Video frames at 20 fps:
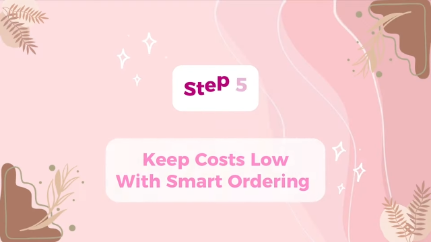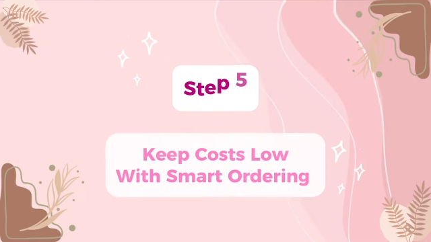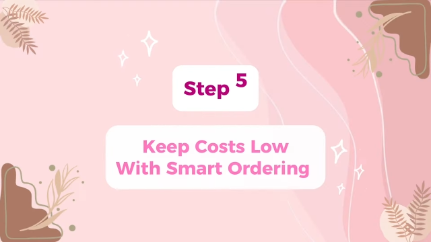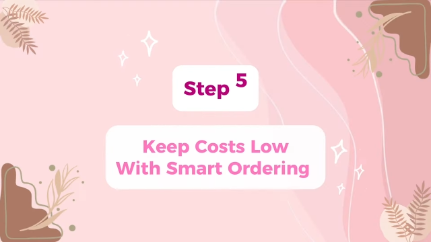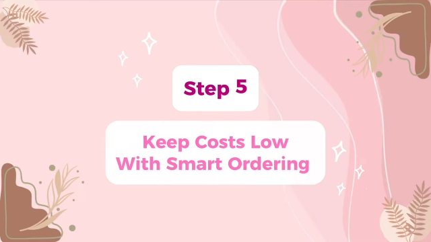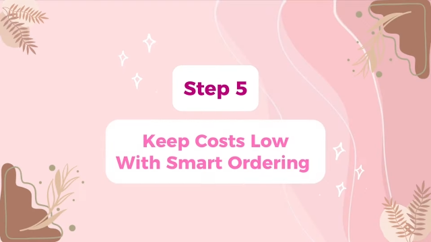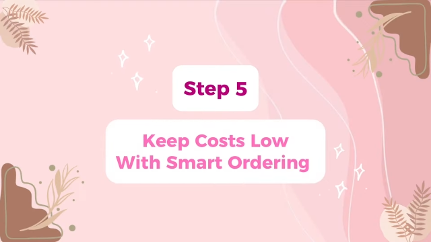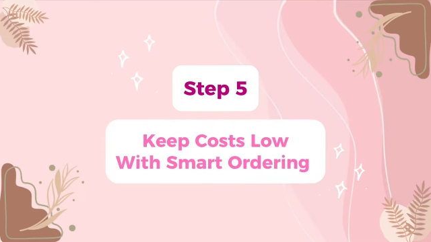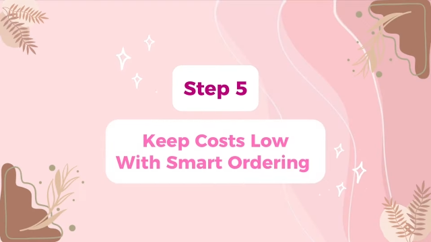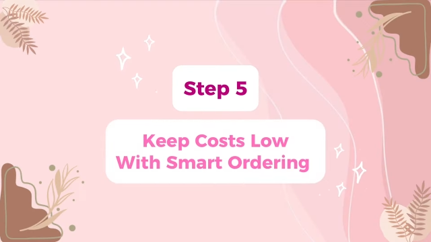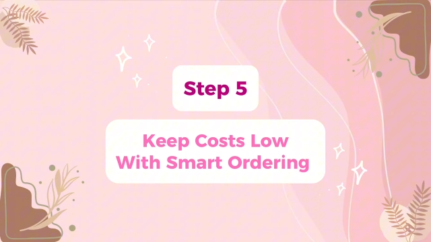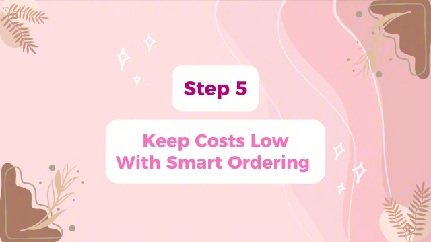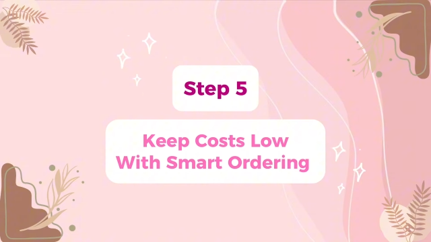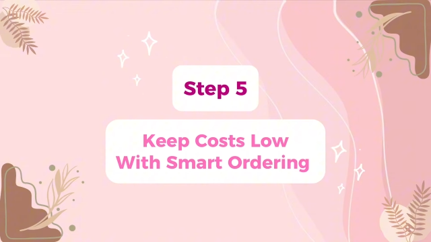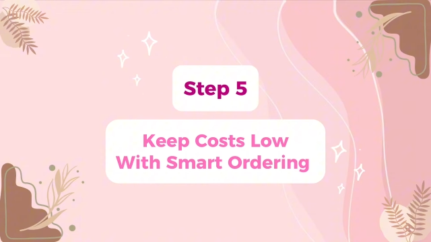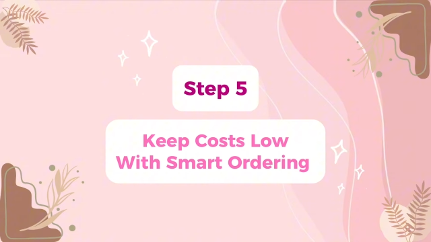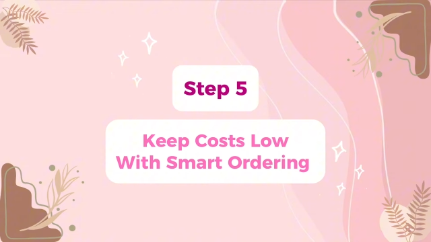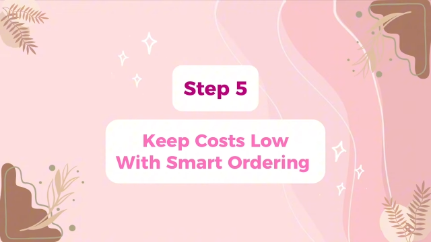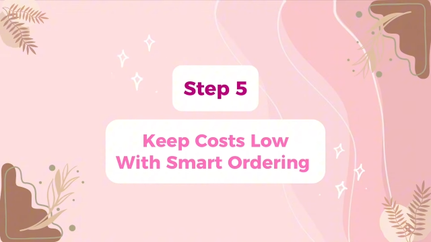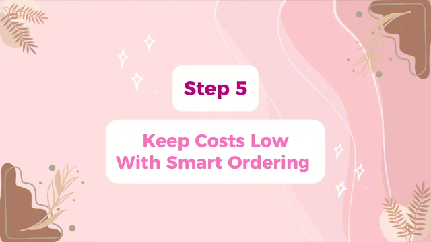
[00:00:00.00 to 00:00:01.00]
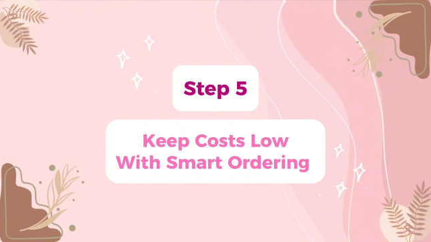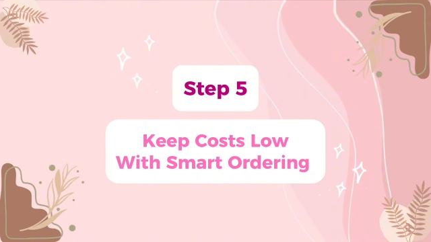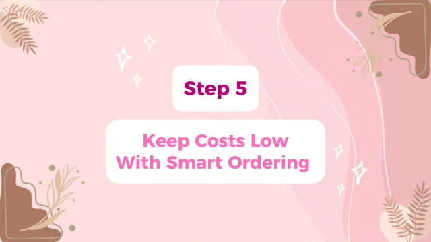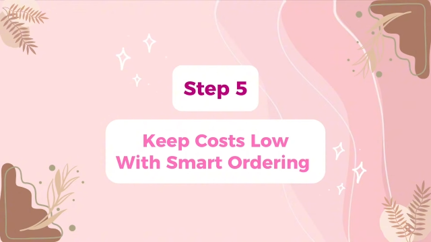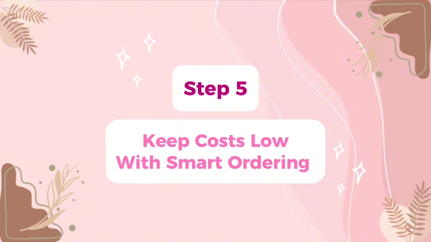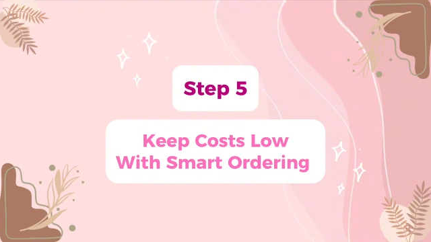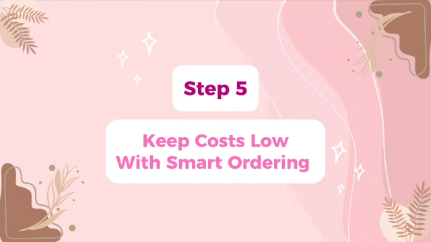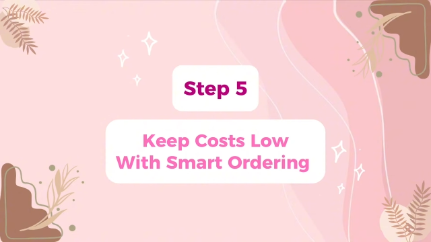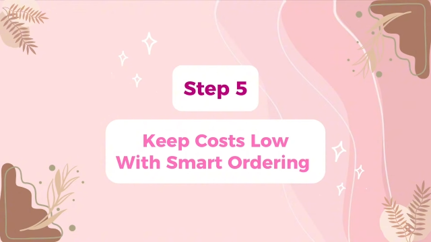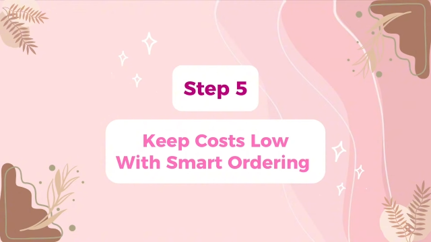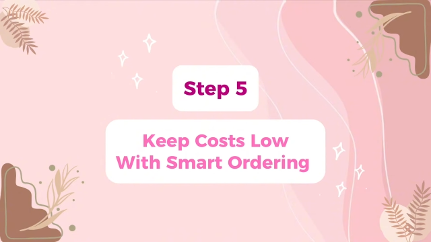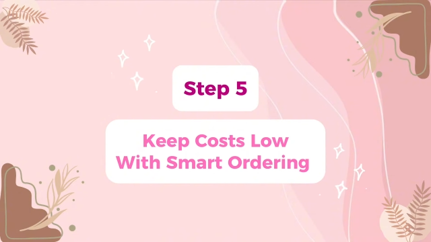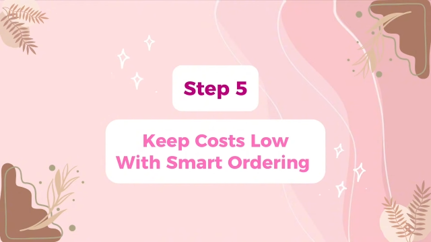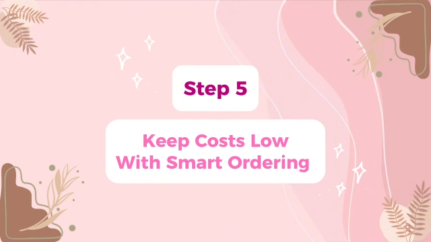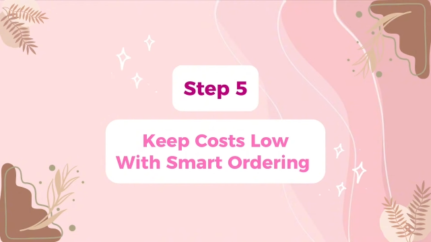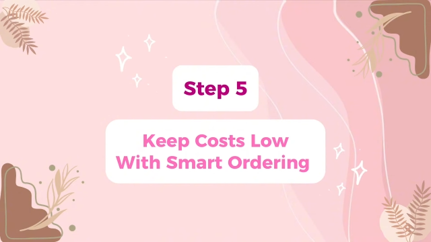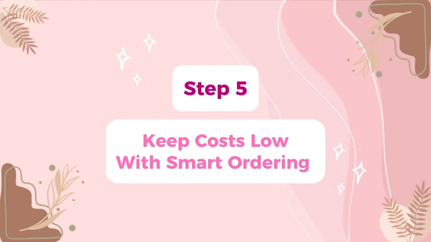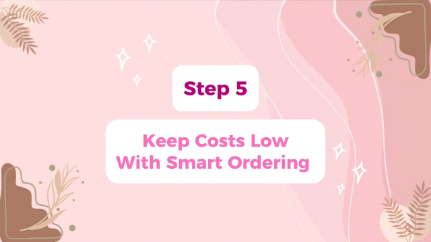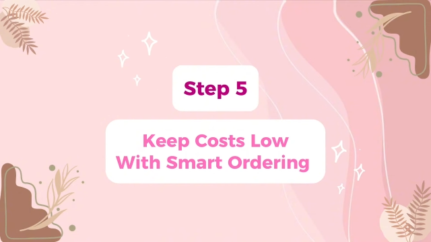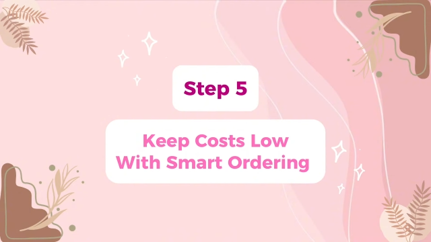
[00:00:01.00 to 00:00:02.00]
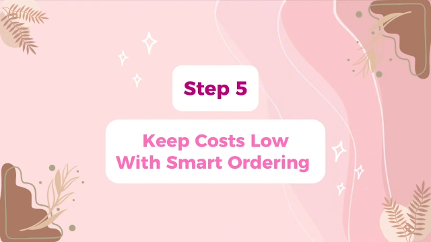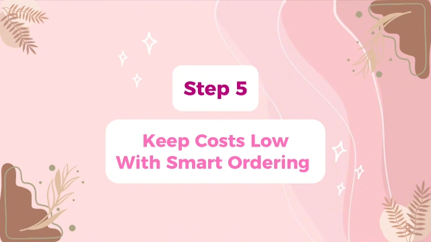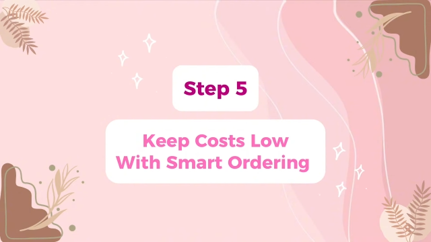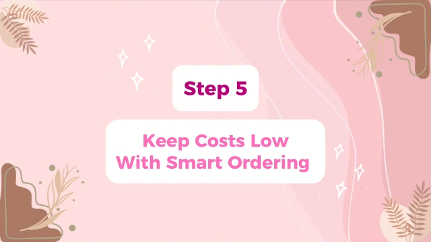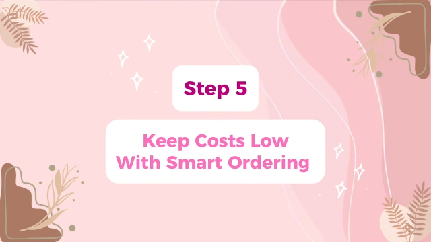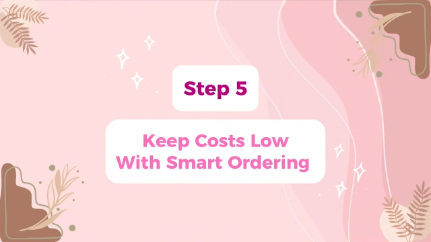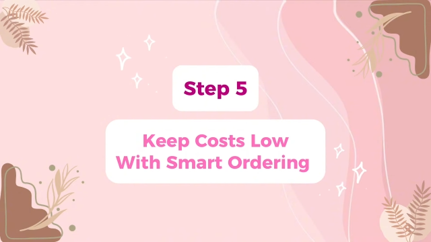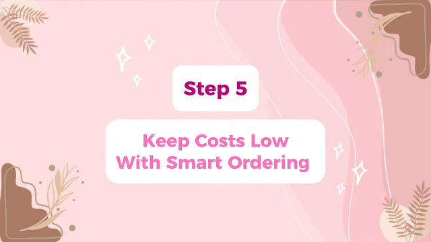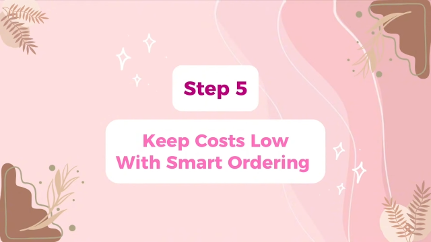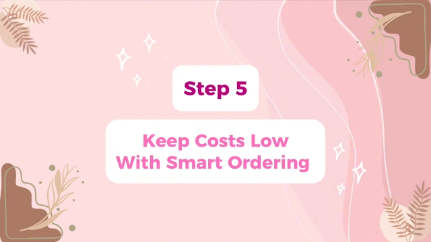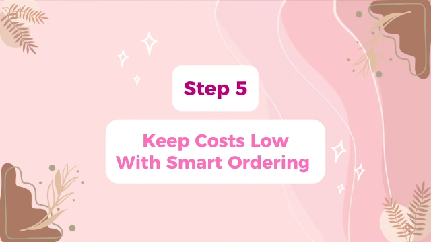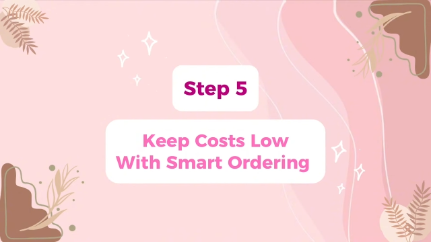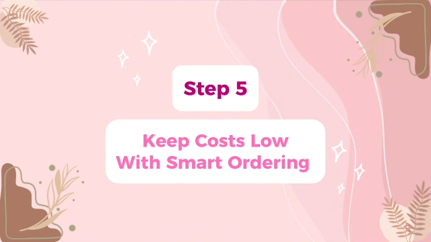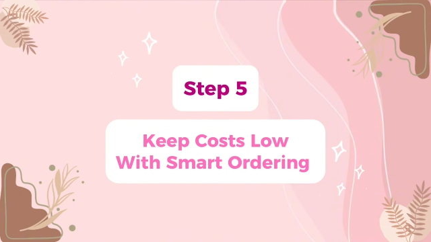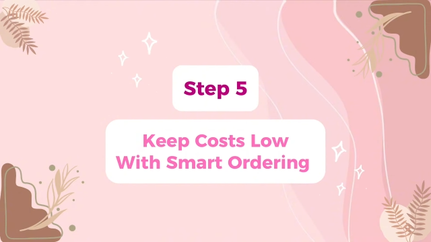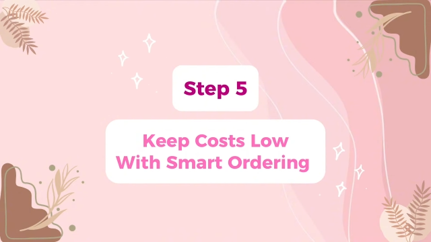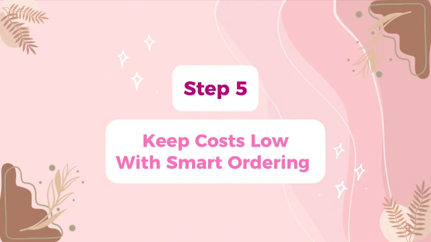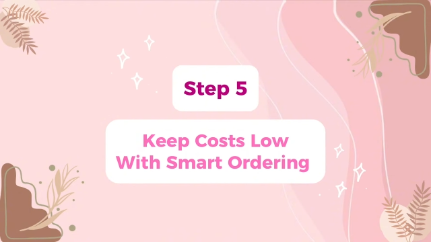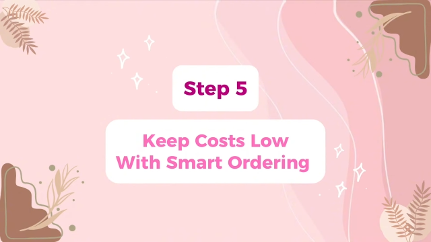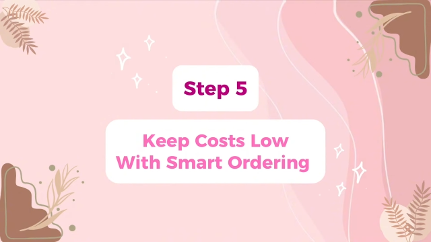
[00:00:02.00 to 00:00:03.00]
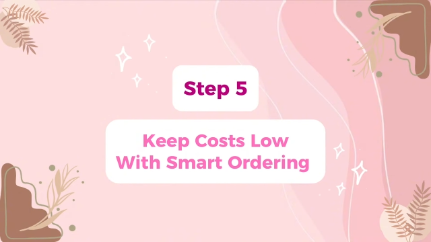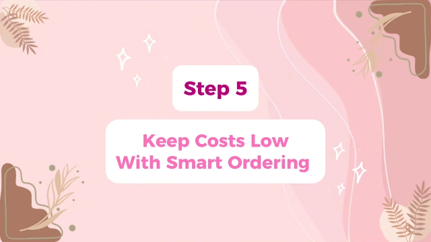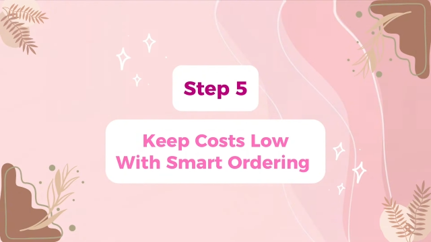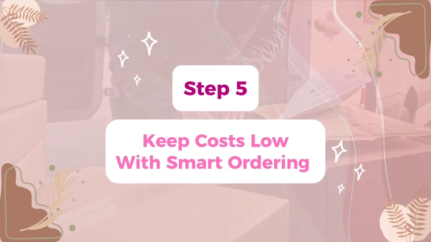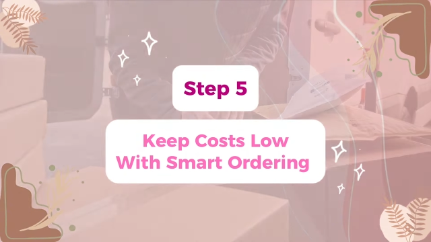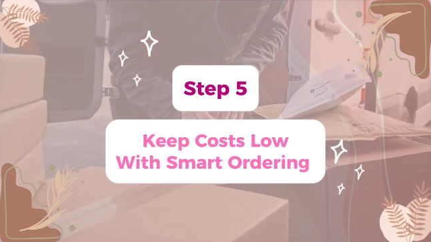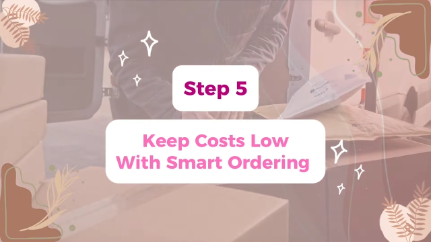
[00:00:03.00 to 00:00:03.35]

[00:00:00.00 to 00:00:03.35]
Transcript: No face is visible, so there are no lips to read.